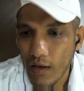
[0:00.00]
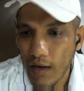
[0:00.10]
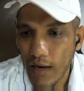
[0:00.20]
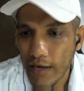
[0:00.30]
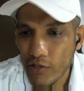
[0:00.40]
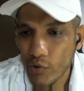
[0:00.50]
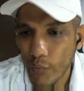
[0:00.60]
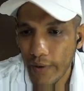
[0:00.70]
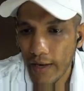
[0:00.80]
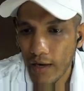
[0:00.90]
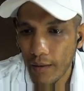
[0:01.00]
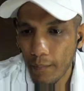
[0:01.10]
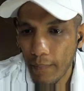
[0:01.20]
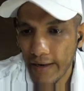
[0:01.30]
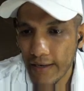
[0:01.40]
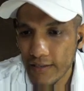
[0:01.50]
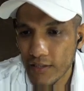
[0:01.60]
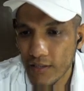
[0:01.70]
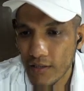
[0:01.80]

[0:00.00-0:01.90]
r square minus